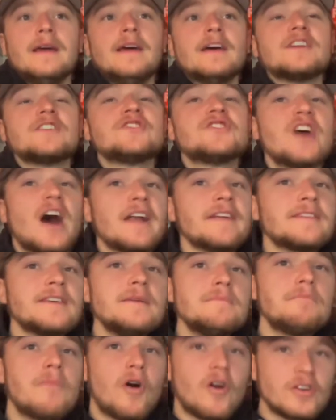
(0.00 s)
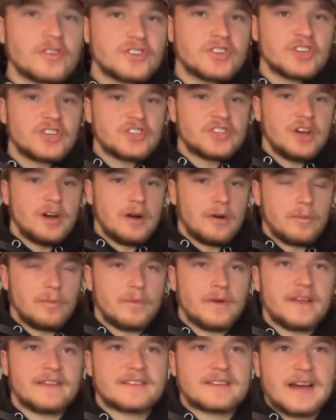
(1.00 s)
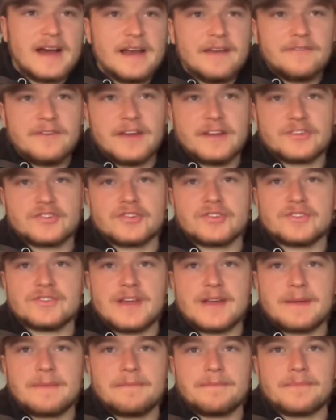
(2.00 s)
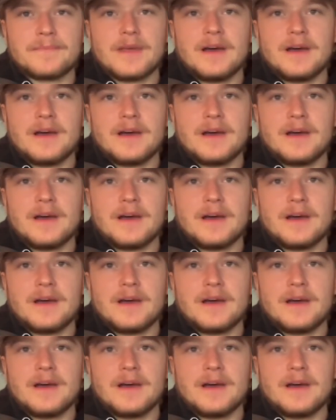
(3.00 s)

Jonathan Marchessault is kind of interesting.